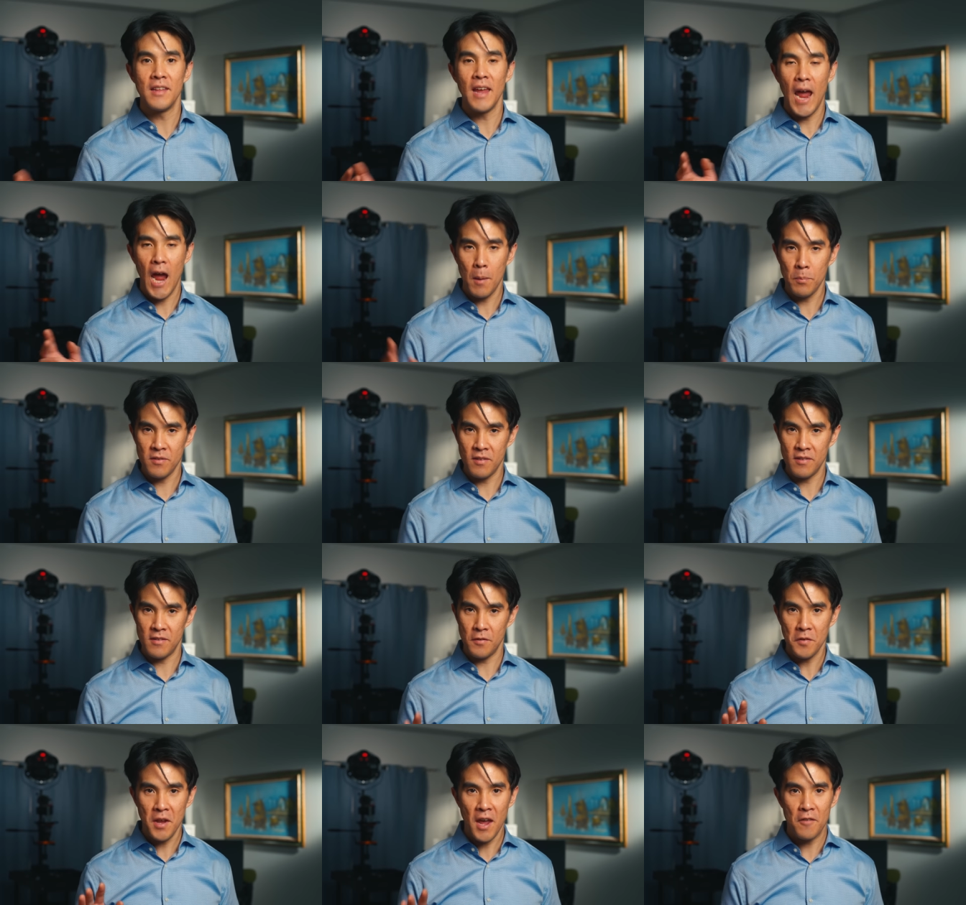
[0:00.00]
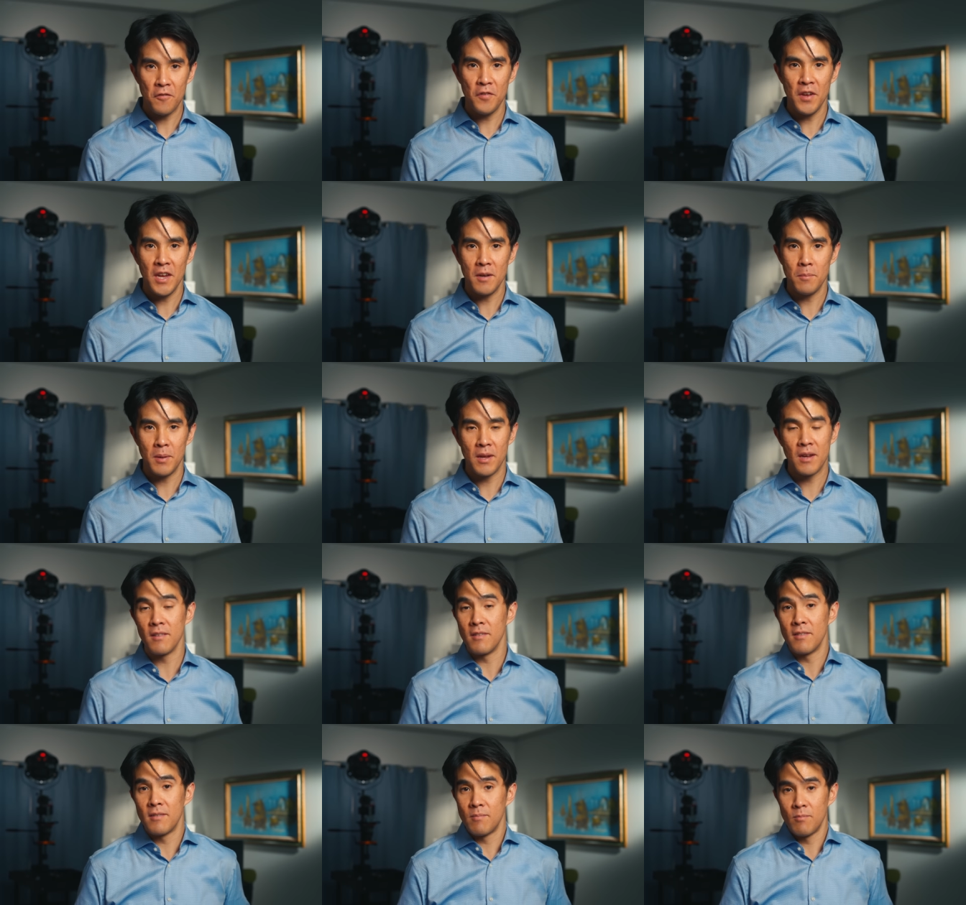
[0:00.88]
the absence of caffeine
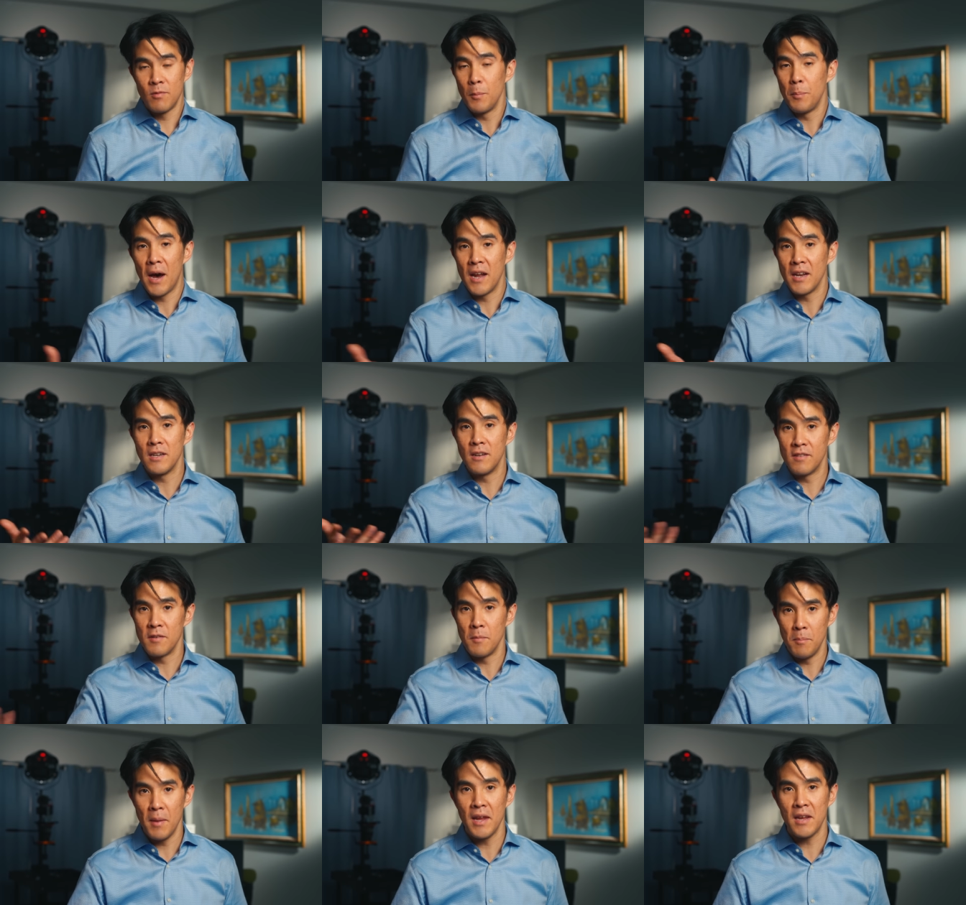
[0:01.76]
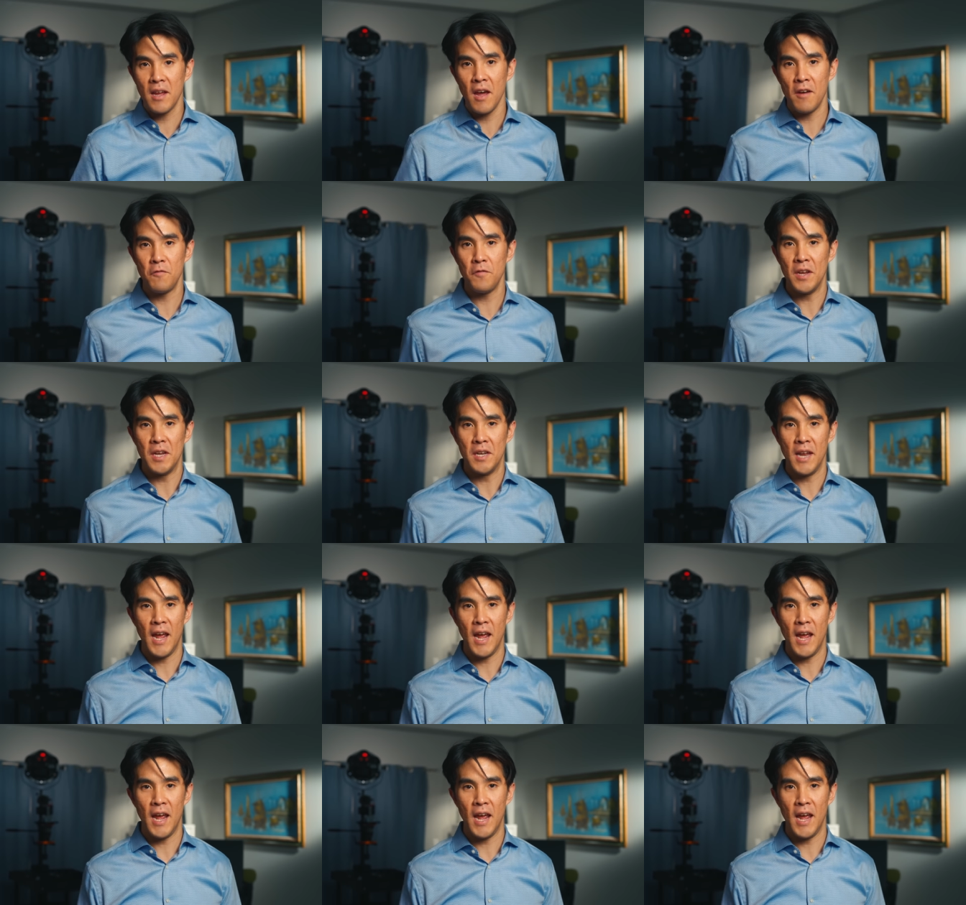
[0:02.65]
because the body doesn't make caffeine